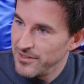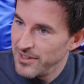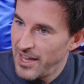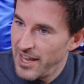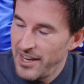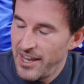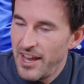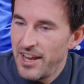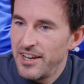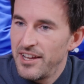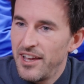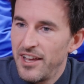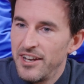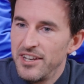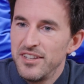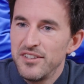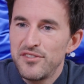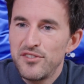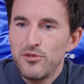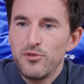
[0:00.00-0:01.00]
And
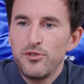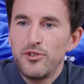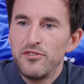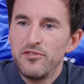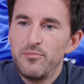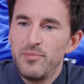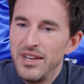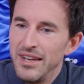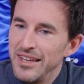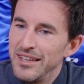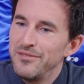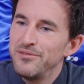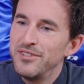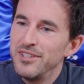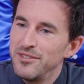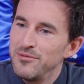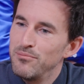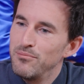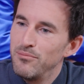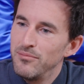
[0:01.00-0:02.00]
he sort of believed
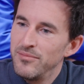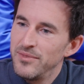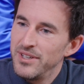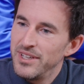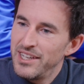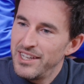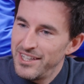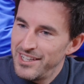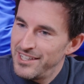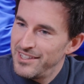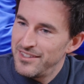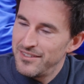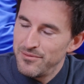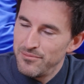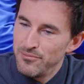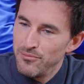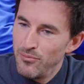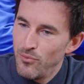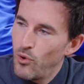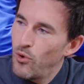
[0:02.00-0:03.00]
in it
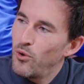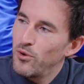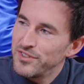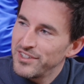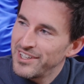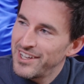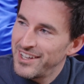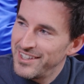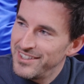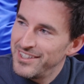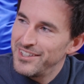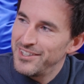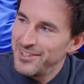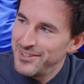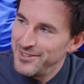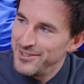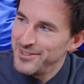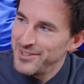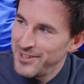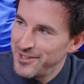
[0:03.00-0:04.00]
more than I did
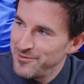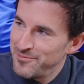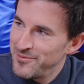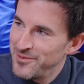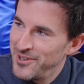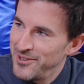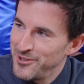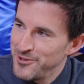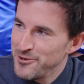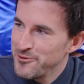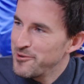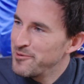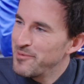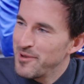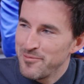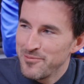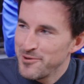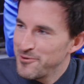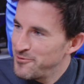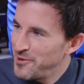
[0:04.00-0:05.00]
at the time. You
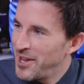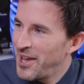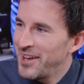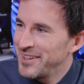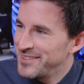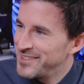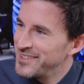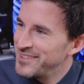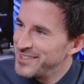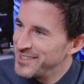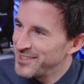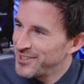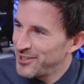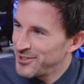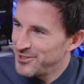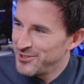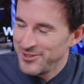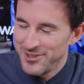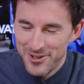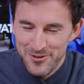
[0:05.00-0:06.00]
remember, we had this
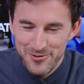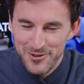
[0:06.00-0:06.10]
discussion. I